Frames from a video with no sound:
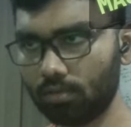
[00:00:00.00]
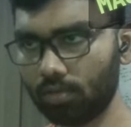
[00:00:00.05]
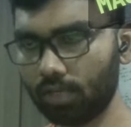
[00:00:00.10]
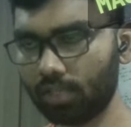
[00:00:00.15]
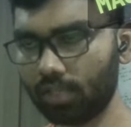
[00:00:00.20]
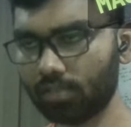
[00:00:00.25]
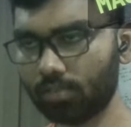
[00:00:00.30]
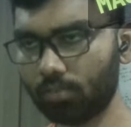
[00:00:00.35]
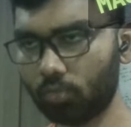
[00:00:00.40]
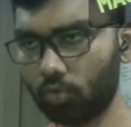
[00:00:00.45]

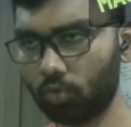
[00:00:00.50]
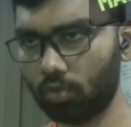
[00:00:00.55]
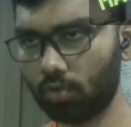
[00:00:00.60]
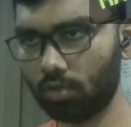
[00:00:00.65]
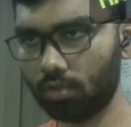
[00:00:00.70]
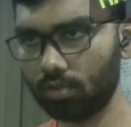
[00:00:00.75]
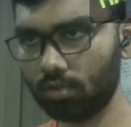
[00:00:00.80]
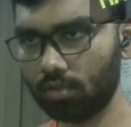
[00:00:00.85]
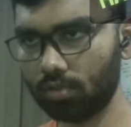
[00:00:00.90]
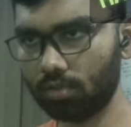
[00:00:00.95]
it's a mode.
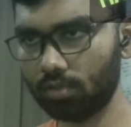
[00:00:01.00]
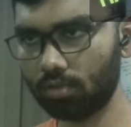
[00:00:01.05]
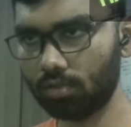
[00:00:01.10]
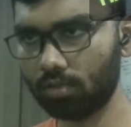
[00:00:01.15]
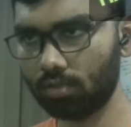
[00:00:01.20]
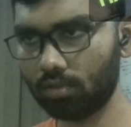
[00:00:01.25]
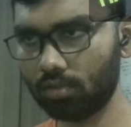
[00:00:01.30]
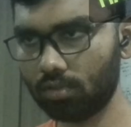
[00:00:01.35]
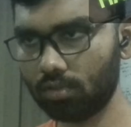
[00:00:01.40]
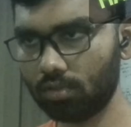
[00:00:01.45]

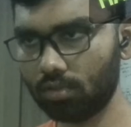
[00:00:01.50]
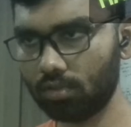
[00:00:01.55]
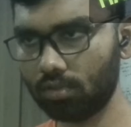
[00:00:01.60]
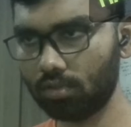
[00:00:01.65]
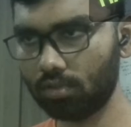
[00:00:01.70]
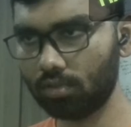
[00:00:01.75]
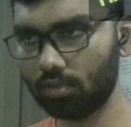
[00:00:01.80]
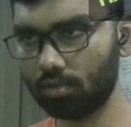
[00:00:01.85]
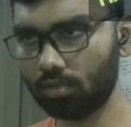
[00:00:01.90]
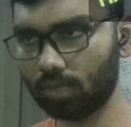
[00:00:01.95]

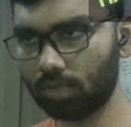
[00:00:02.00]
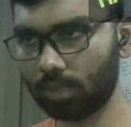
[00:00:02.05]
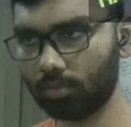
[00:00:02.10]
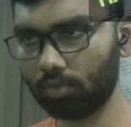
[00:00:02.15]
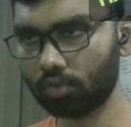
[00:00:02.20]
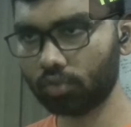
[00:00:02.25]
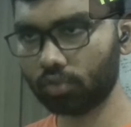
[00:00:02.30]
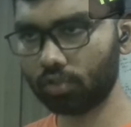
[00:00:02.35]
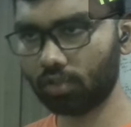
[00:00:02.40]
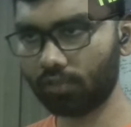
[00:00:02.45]
But I'm
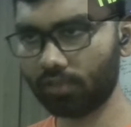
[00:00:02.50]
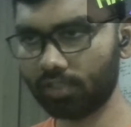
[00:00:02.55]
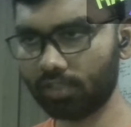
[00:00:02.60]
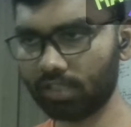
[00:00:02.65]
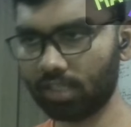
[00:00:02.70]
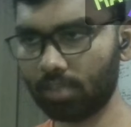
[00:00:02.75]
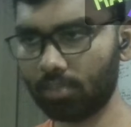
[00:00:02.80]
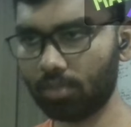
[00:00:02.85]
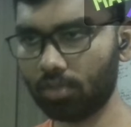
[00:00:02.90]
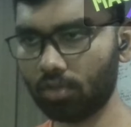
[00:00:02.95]
not sure if it's
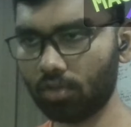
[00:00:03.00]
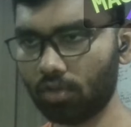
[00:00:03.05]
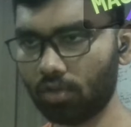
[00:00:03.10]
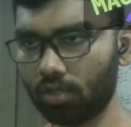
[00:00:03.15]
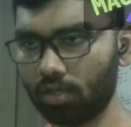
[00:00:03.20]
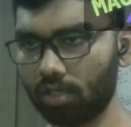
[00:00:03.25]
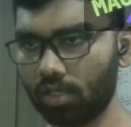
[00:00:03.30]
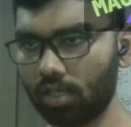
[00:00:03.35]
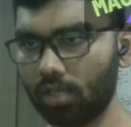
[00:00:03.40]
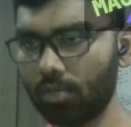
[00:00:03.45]
enabled or not.
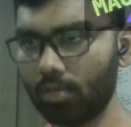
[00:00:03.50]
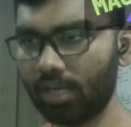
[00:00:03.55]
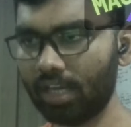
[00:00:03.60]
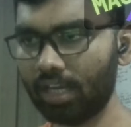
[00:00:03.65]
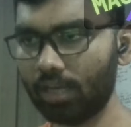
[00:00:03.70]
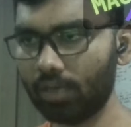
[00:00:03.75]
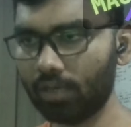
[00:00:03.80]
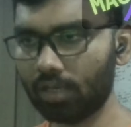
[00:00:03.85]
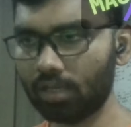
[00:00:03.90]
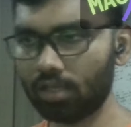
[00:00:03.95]
But
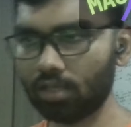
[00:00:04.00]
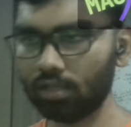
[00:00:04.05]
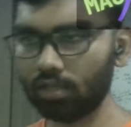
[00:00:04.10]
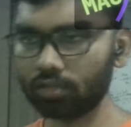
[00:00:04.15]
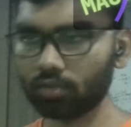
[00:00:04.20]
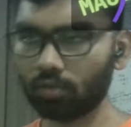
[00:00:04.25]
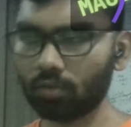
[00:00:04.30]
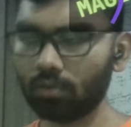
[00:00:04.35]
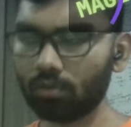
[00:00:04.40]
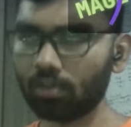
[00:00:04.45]
anyway,
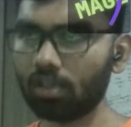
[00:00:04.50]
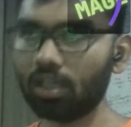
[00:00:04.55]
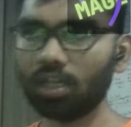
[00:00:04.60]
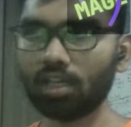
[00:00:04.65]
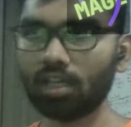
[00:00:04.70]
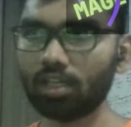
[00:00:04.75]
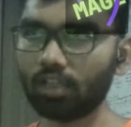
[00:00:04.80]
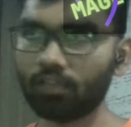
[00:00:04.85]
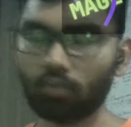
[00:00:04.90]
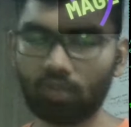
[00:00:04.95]
so
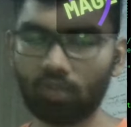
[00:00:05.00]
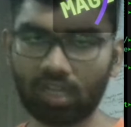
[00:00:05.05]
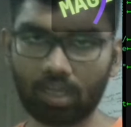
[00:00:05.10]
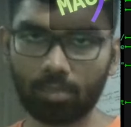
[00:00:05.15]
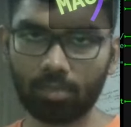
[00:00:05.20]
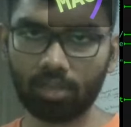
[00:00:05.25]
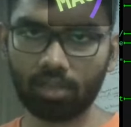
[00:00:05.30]
if you enable